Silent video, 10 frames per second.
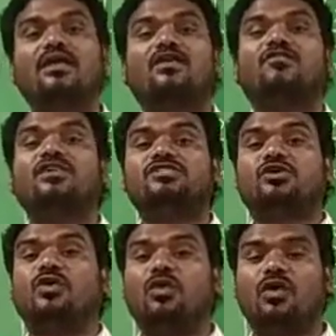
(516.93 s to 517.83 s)
which
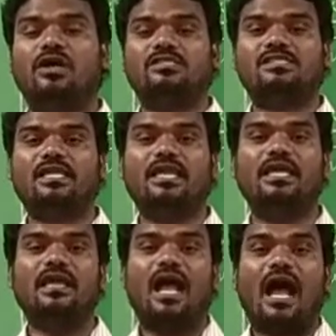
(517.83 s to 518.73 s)
holds
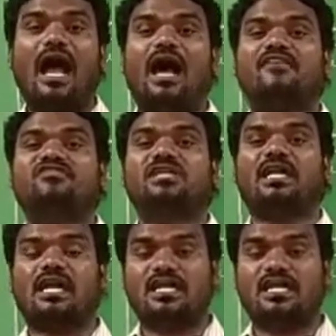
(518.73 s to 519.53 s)
the offset